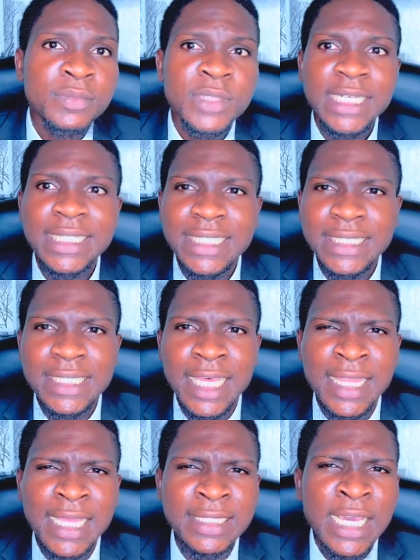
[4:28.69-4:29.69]
And then she said
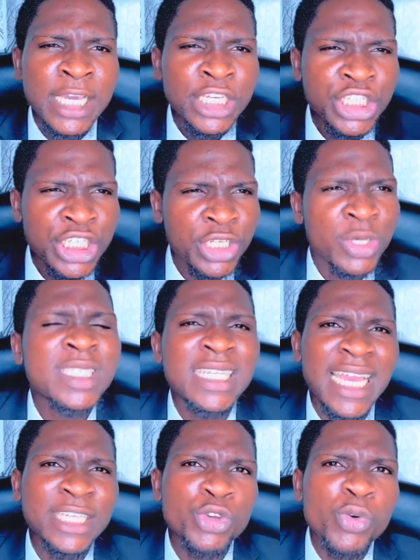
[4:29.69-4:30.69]
that she doesn't like the